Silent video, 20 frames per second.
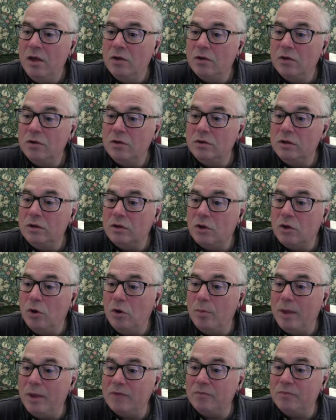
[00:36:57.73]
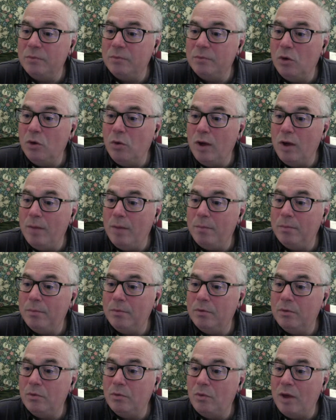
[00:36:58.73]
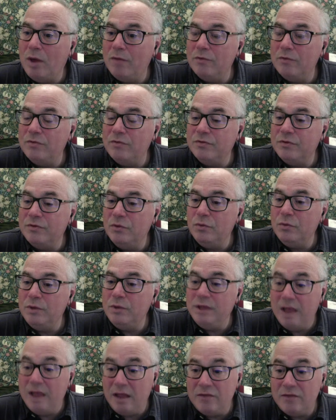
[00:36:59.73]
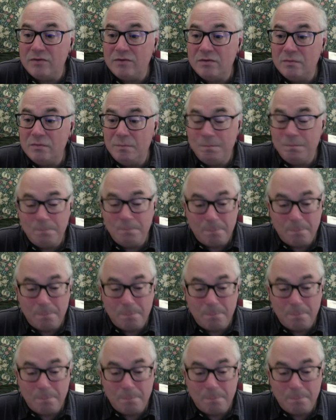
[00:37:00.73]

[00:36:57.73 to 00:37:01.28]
Could the COMEX blow up rather soon? Yes.